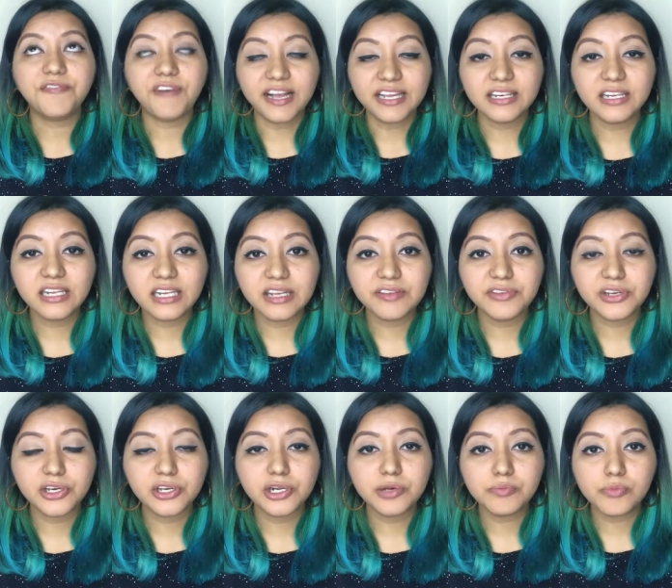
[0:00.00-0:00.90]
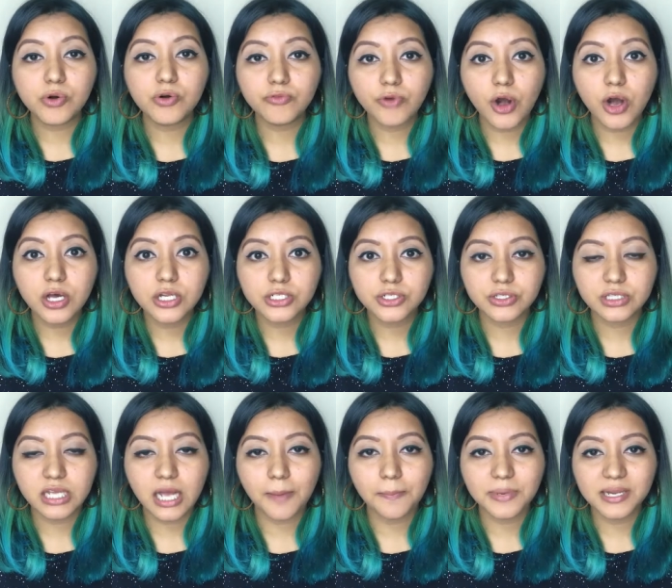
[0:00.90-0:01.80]
Finally, we're gonna move on to
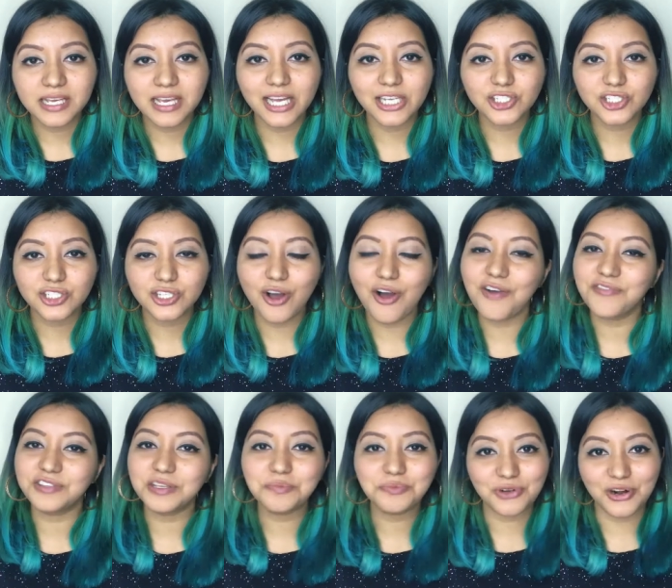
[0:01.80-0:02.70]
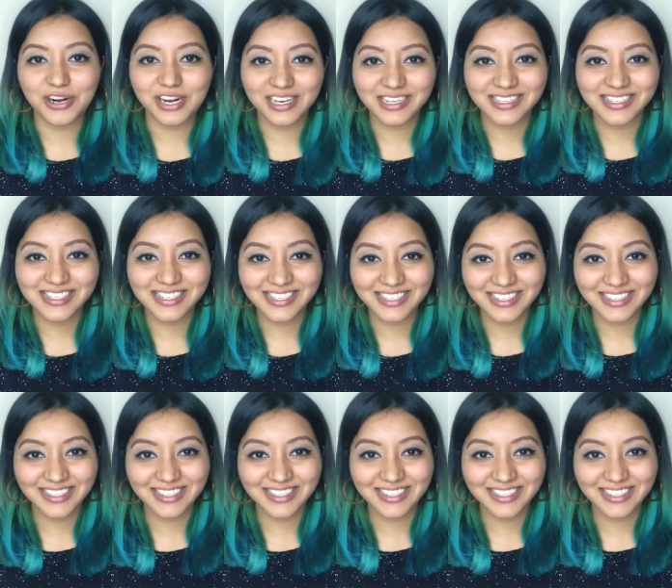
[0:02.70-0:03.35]
the application of the product.